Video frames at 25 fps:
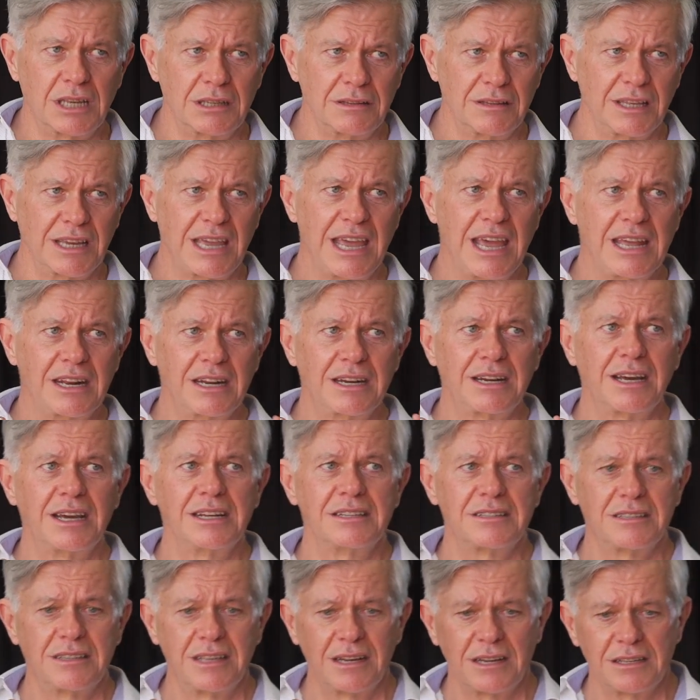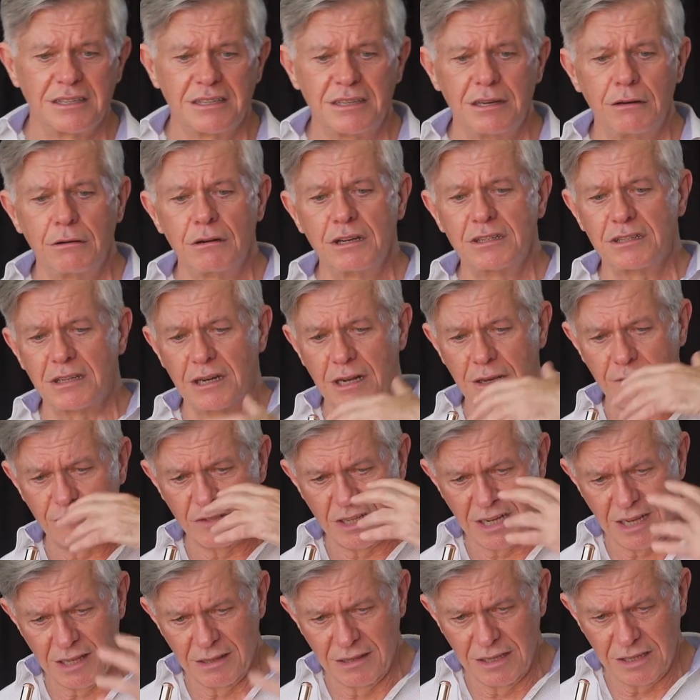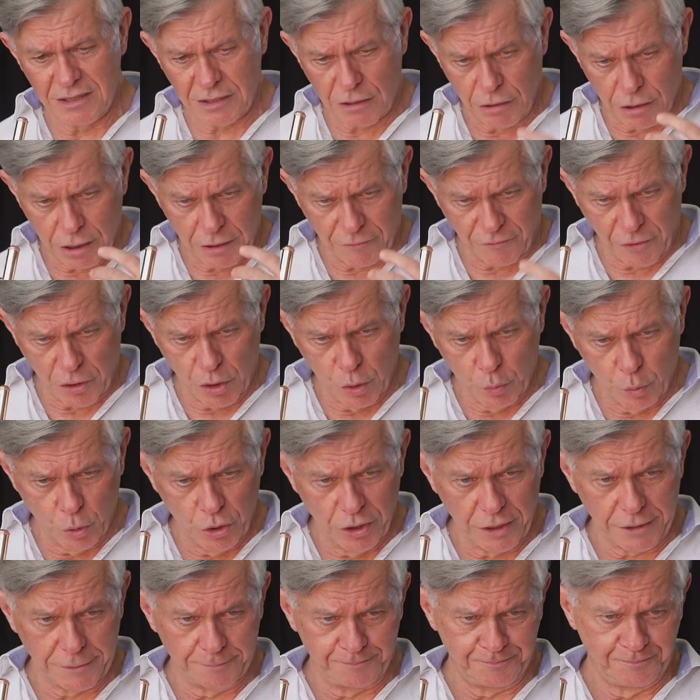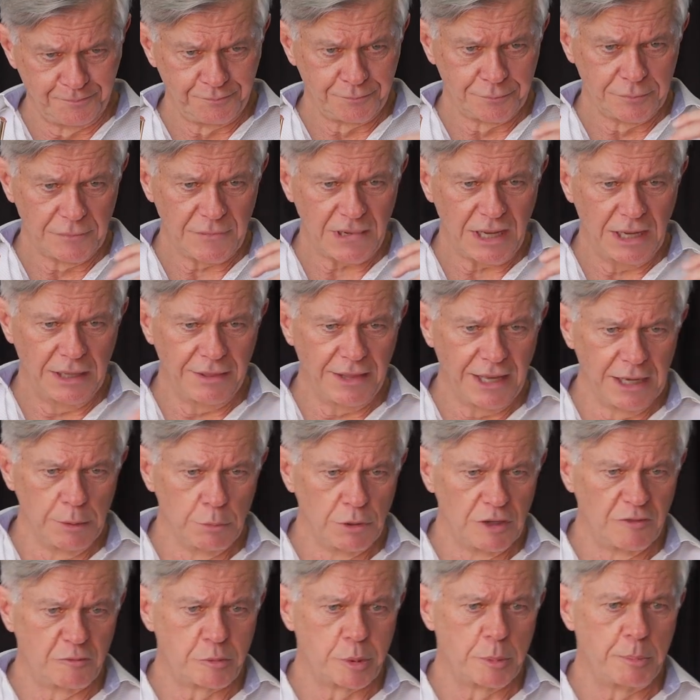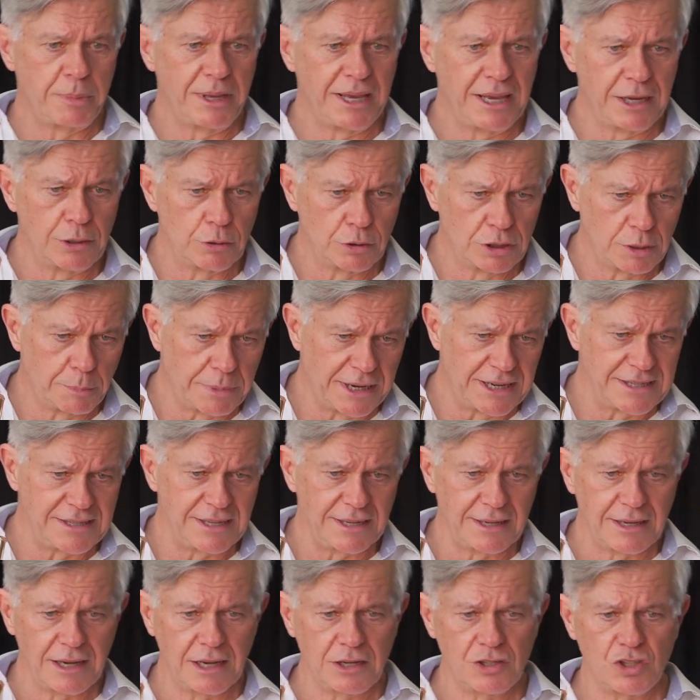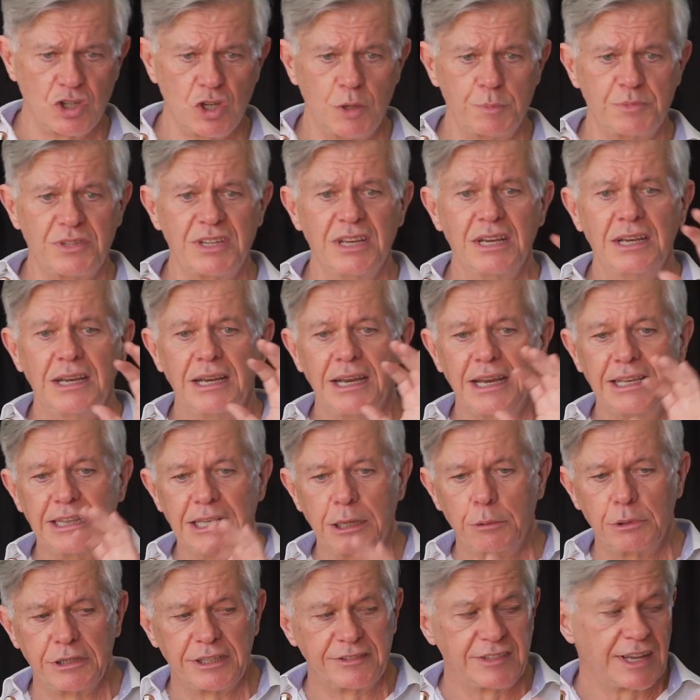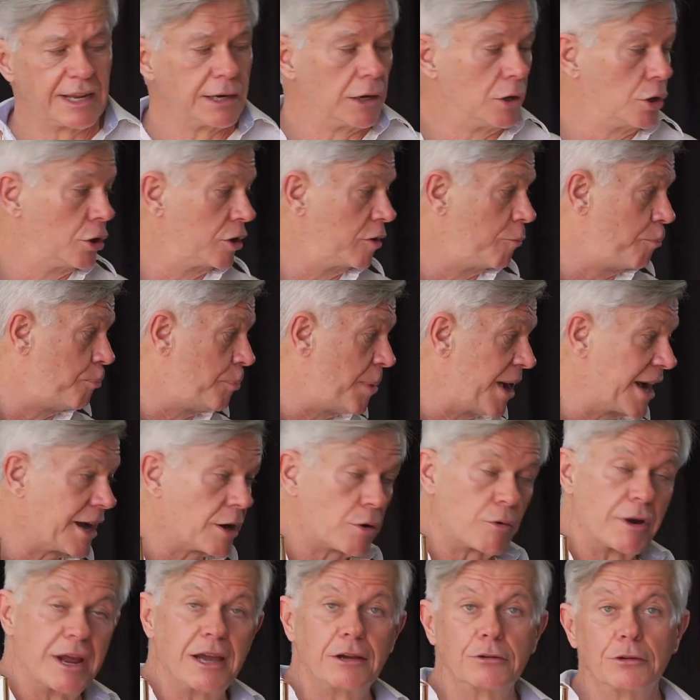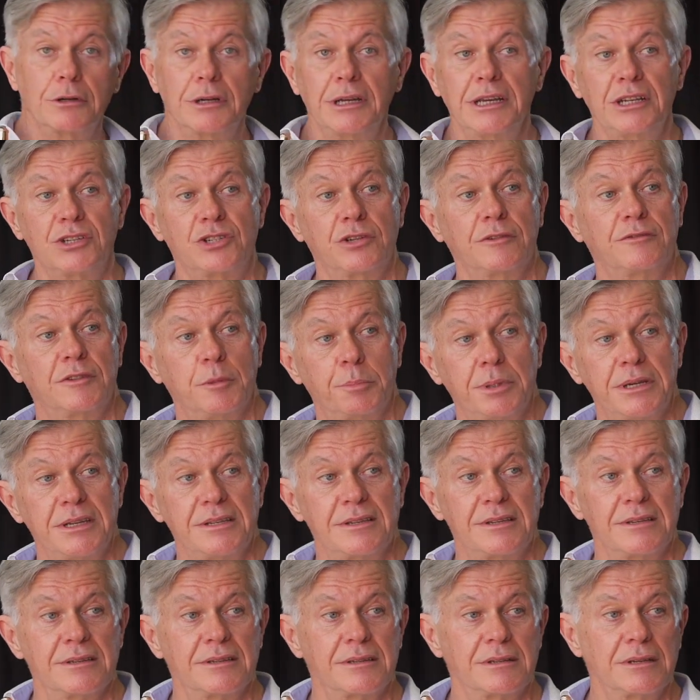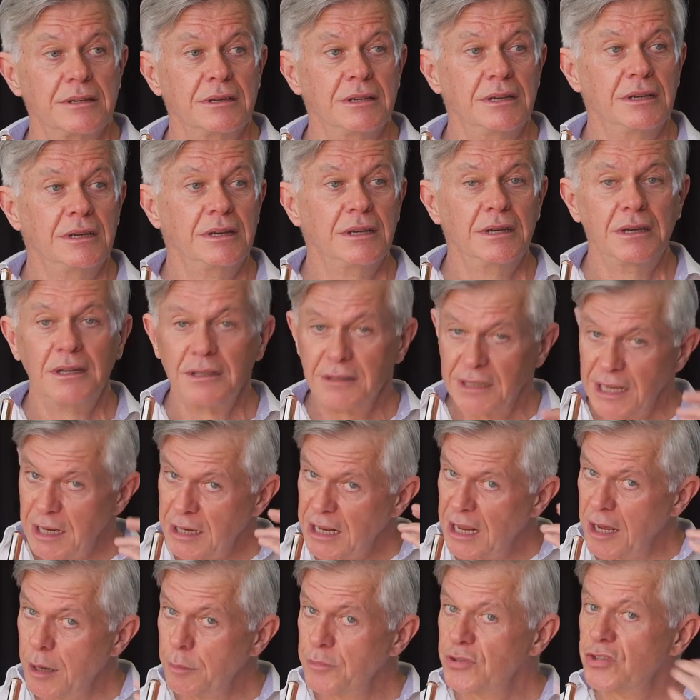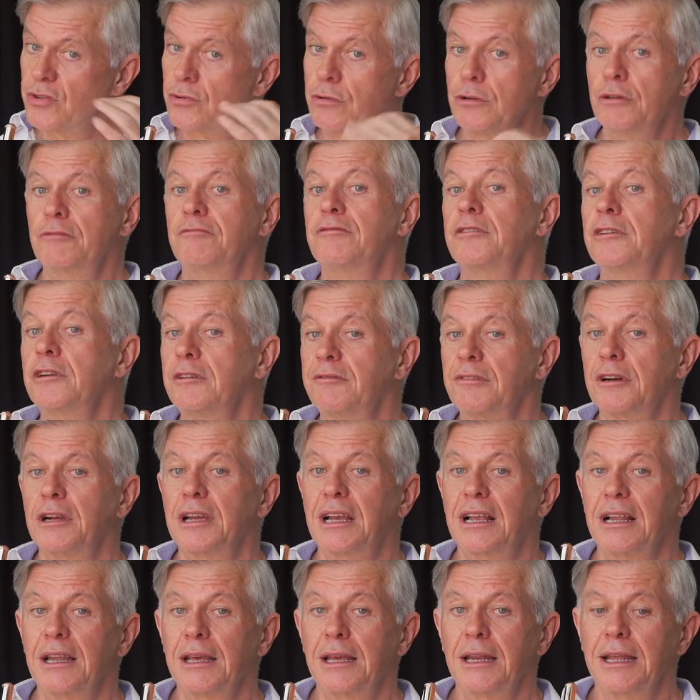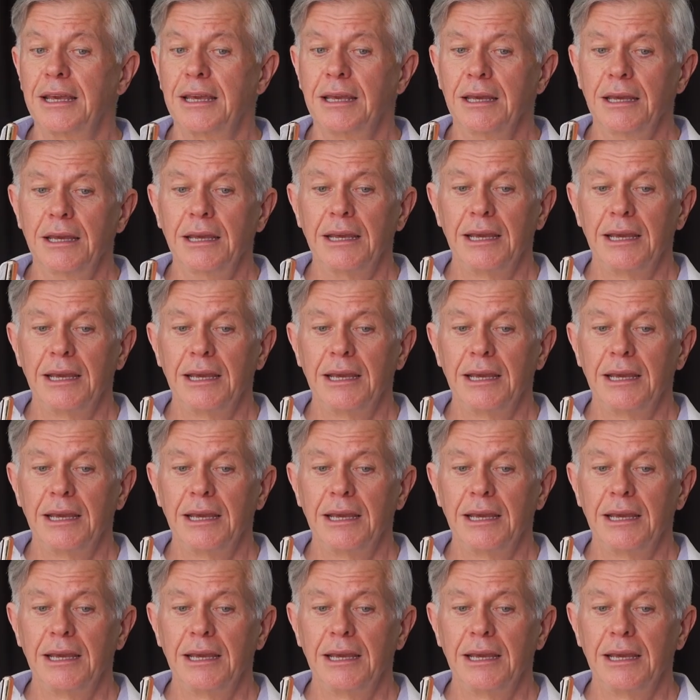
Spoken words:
The candidates that are serious and have done this kind of homework, they will have prepared all the basic excerpts and they will have done a lot of background on each of the pieces. That comes through very, very clearly.